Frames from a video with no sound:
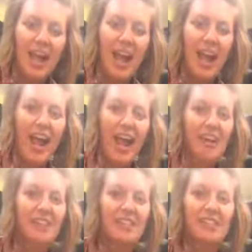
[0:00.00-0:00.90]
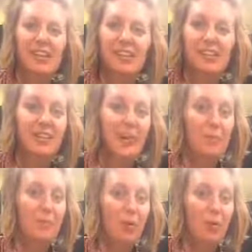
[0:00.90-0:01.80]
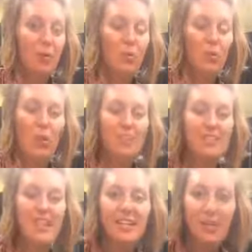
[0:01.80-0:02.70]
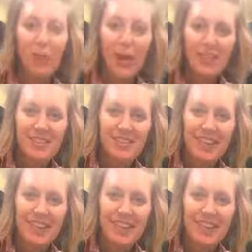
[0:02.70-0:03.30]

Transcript: and let me know what date you want.